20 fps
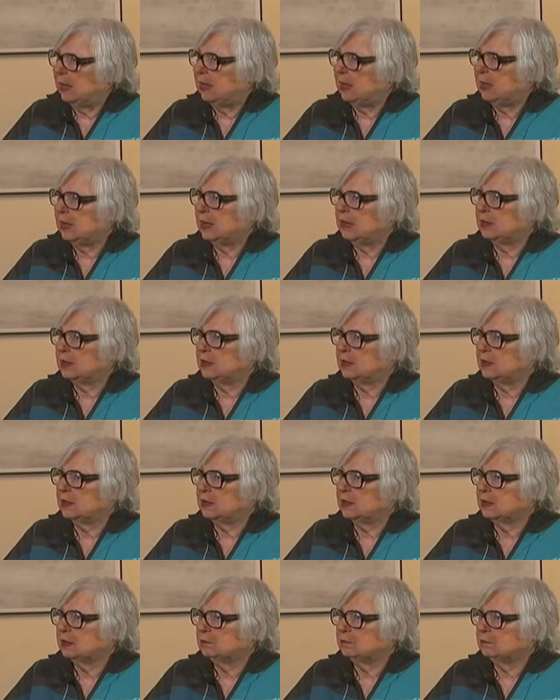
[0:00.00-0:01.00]
and
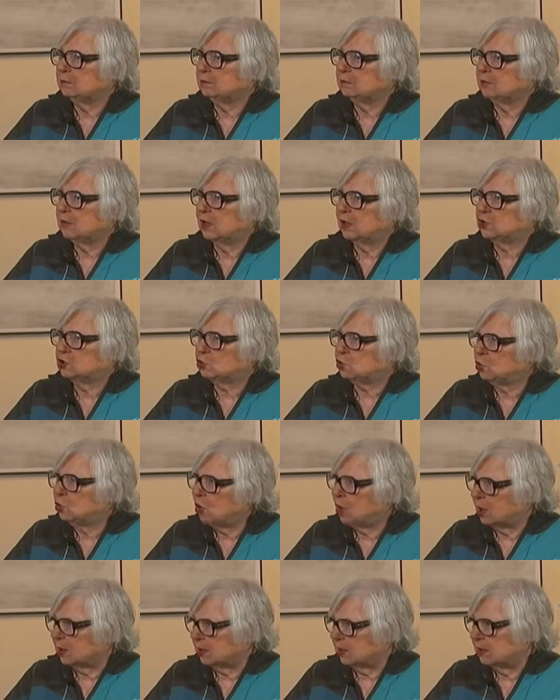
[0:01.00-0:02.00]
um, a
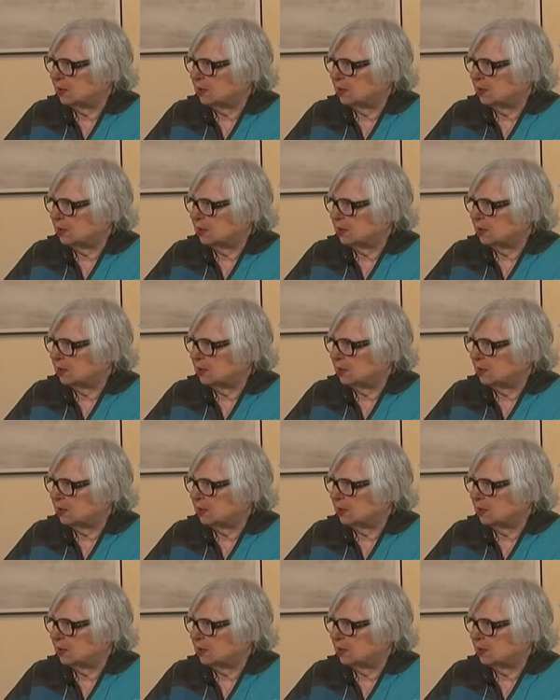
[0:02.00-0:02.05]
truck